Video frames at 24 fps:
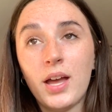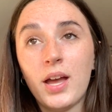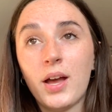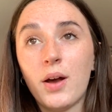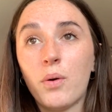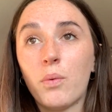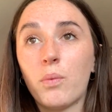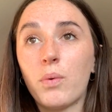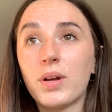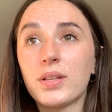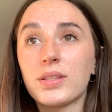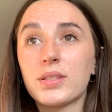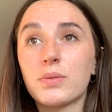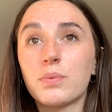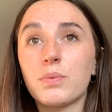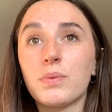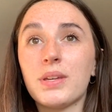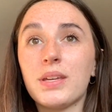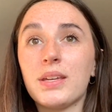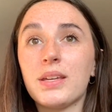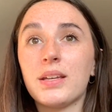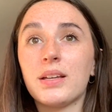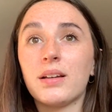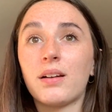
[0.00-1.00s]
once
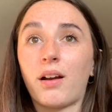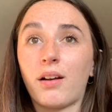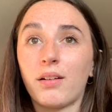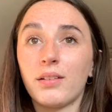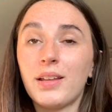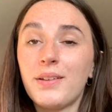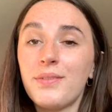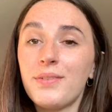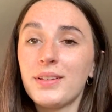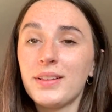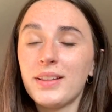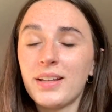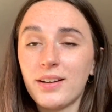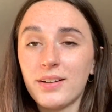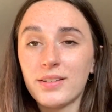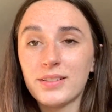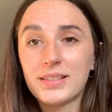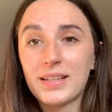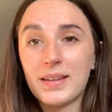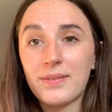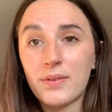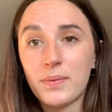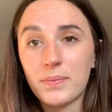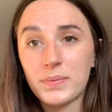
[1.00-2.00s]
we are living there and
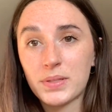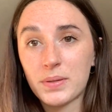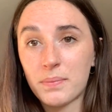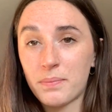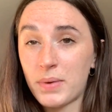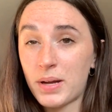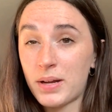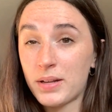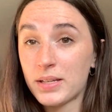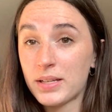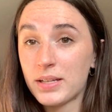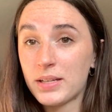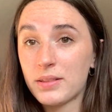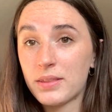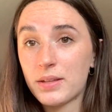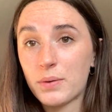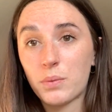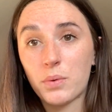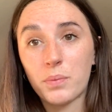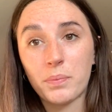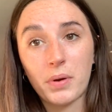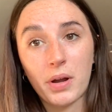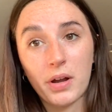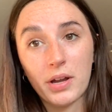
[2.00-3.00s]
save up some money, then
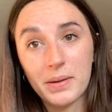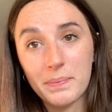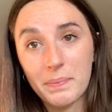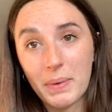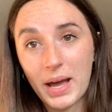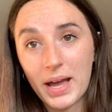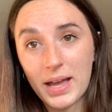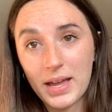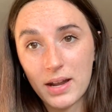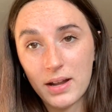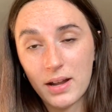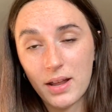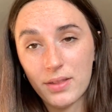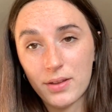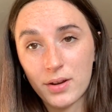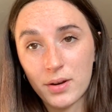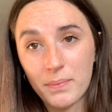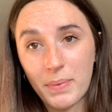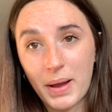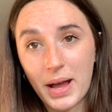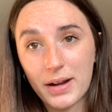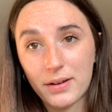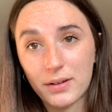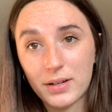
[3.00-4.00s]
we'll probably buy another
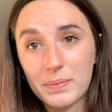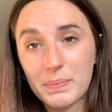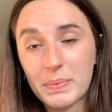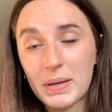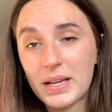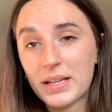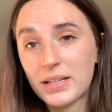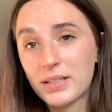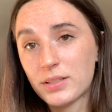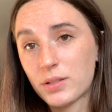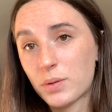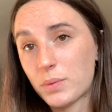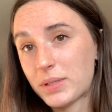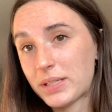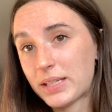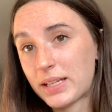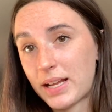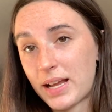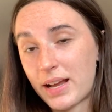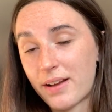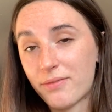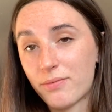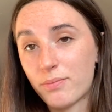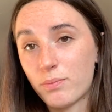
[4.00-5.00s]
battery bank so we can
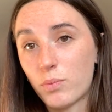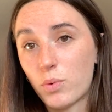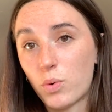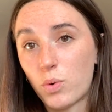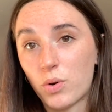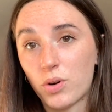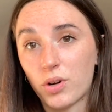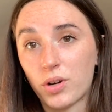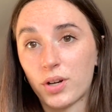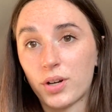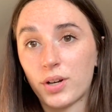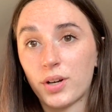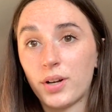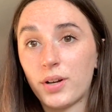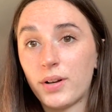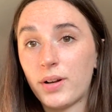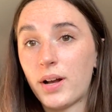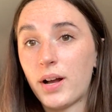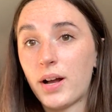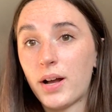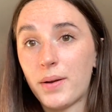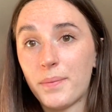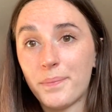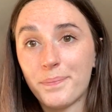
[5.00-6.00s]
have more
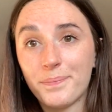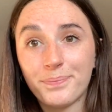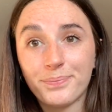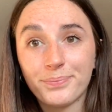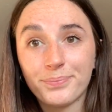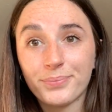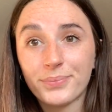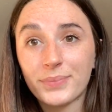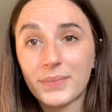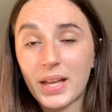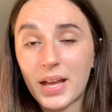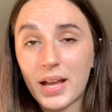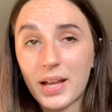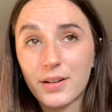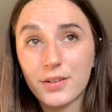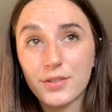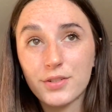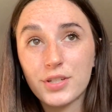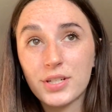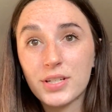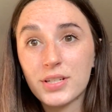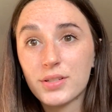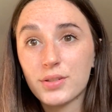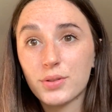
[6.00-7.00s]

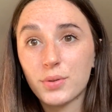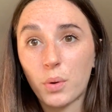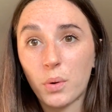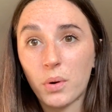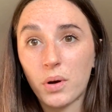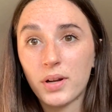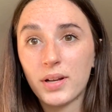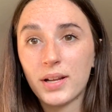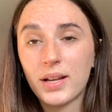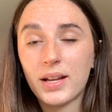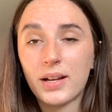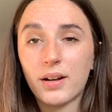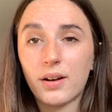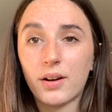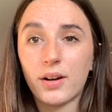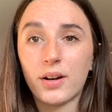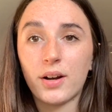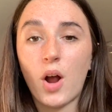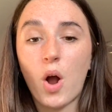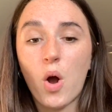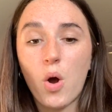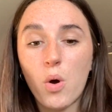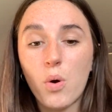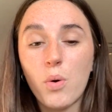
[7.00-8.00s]
energy stored in our
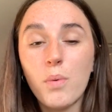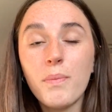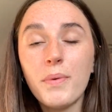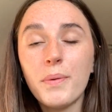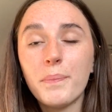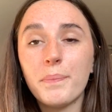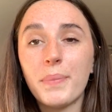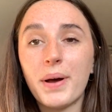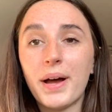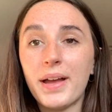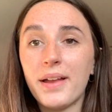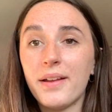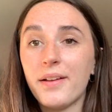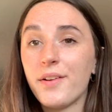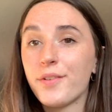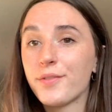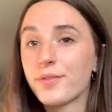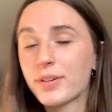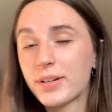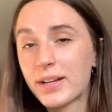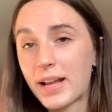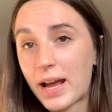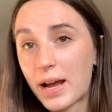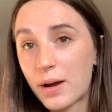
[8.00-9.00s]
home. But
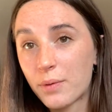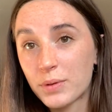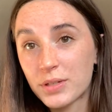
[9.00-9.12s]
for now, we